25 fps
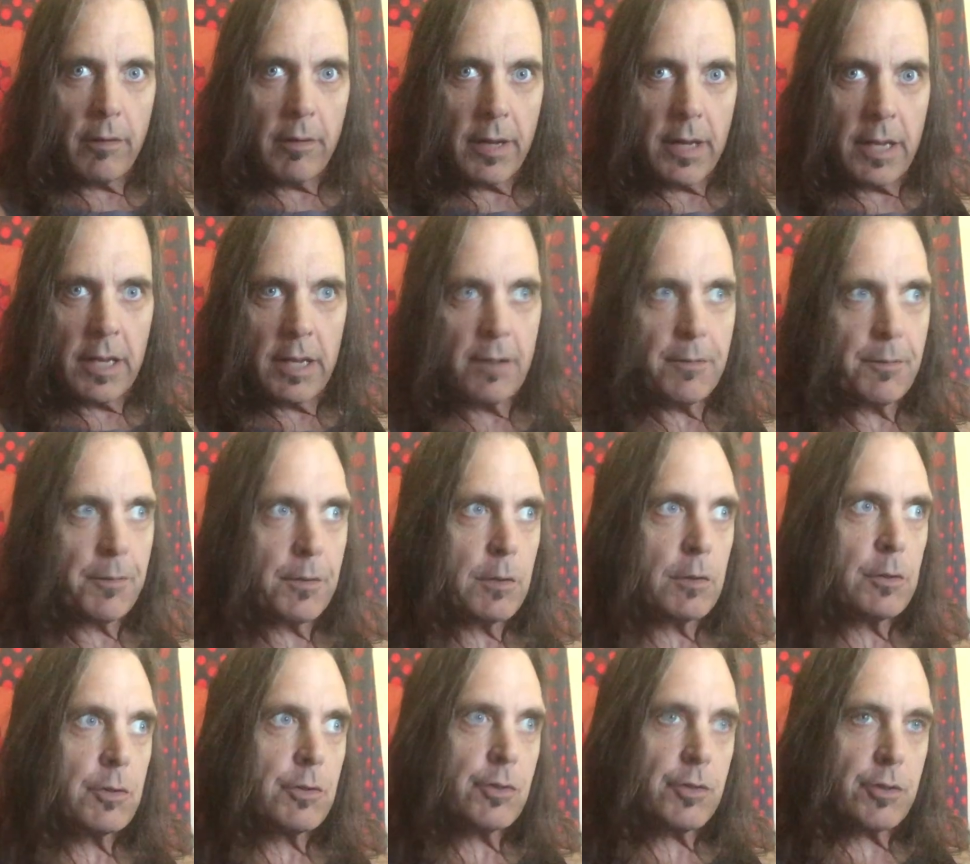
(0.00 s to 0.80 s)
And if
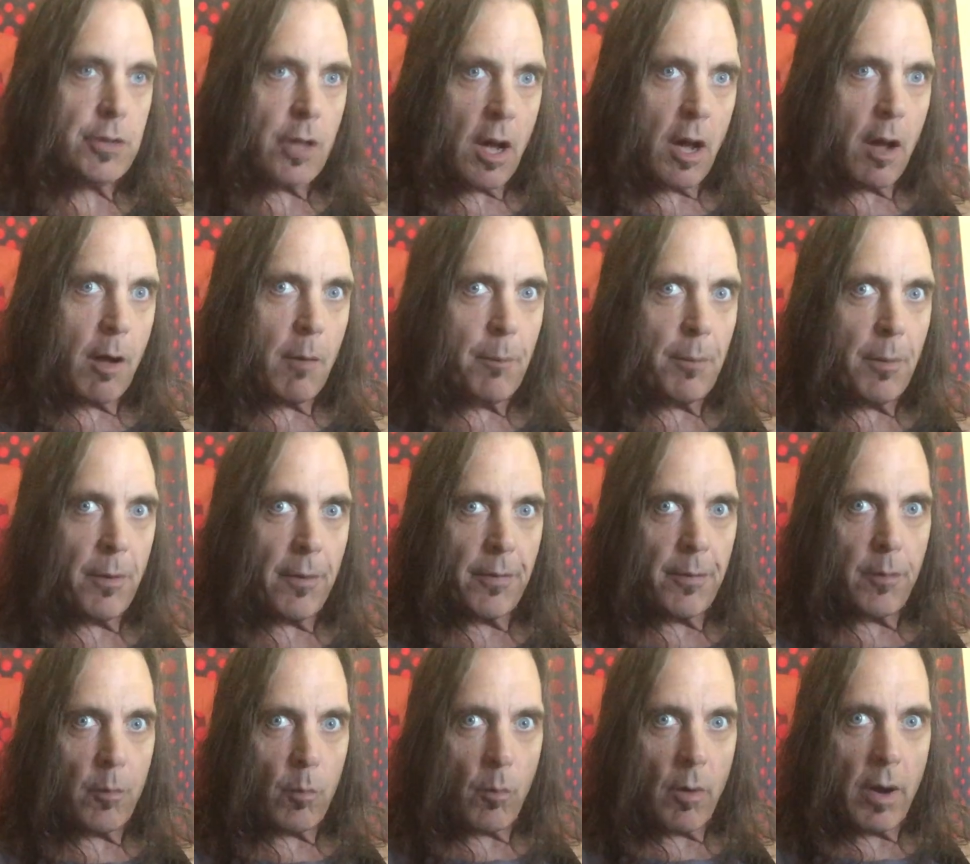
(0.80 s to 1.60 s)
you stop on
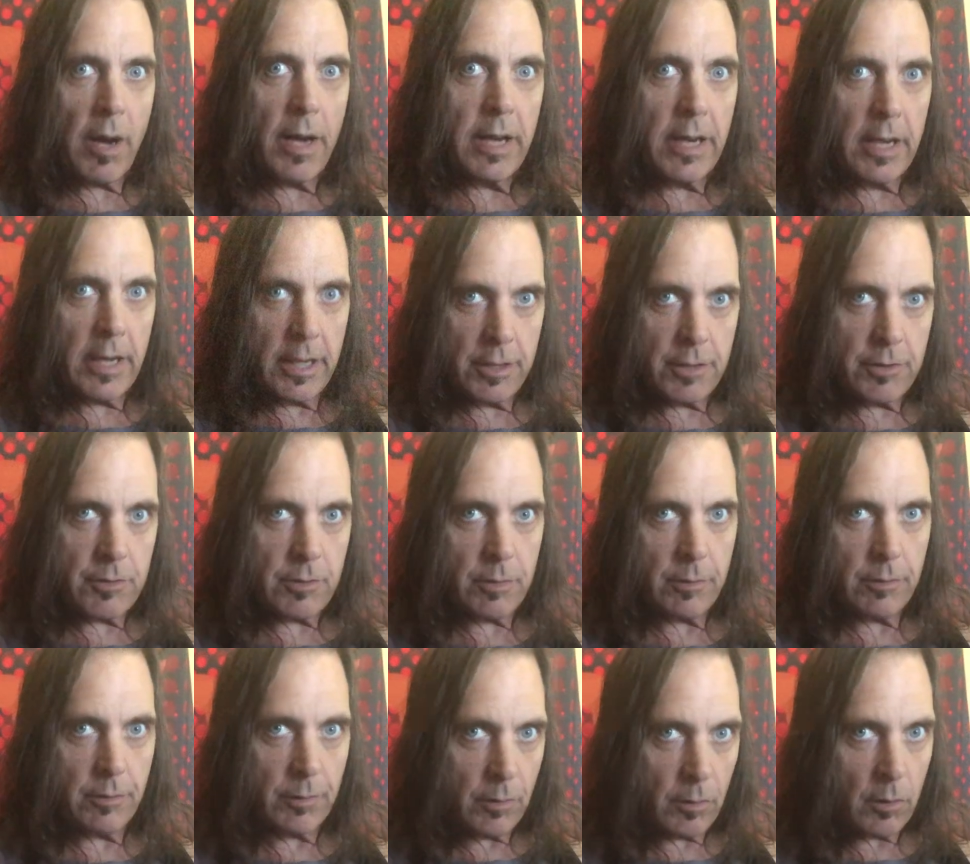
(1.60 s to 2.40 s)
the right
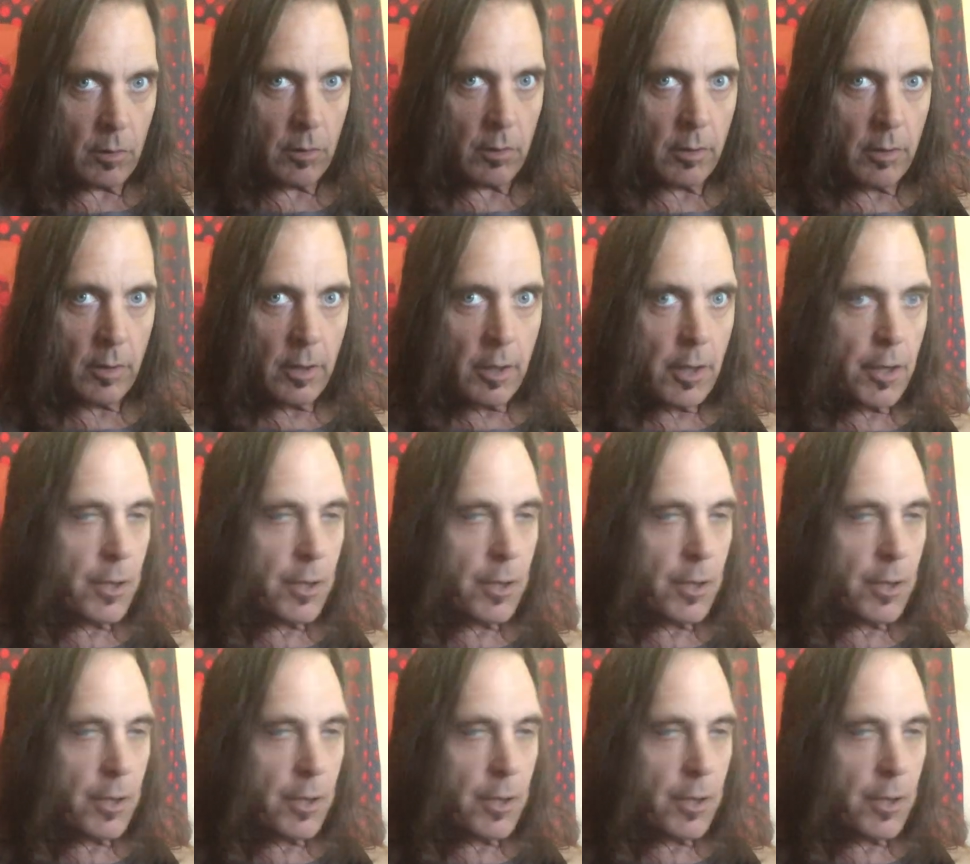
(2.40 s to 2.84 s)
interval,